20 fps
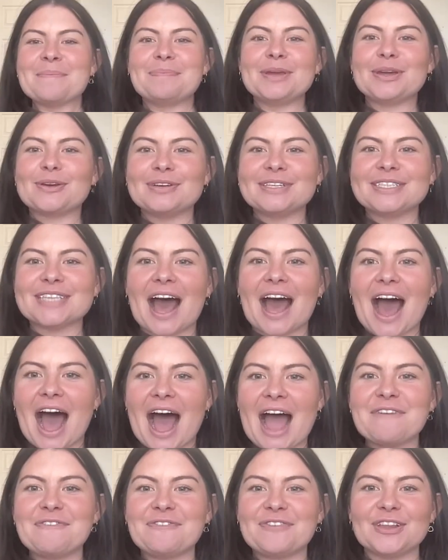because
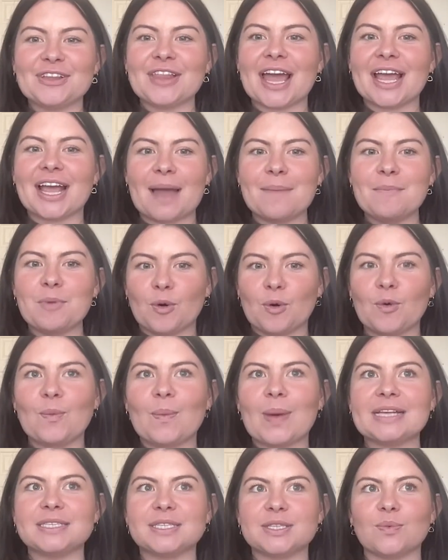I feel like I'm
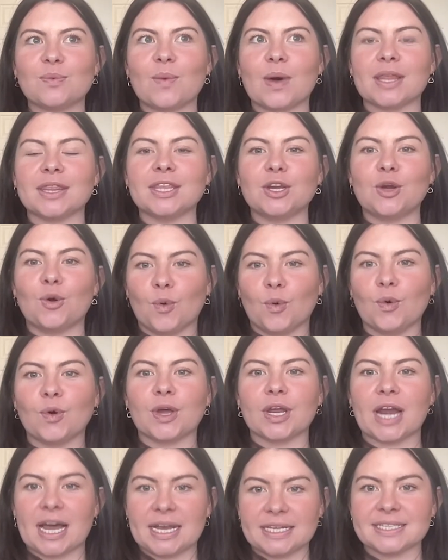always the one that
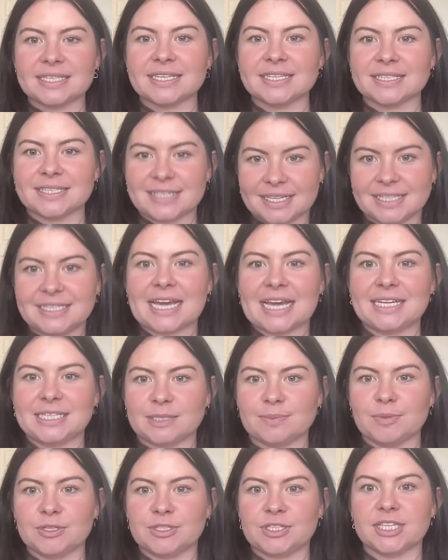organizes the
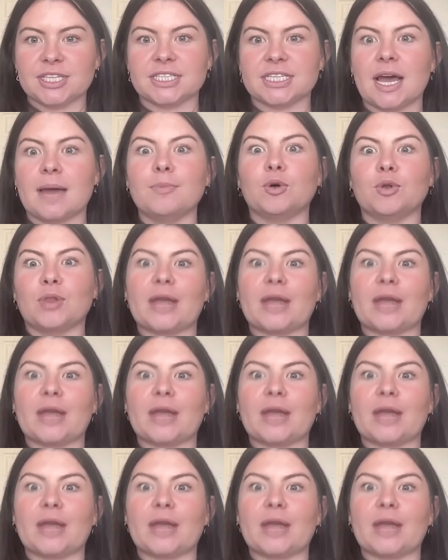dates most of the time, or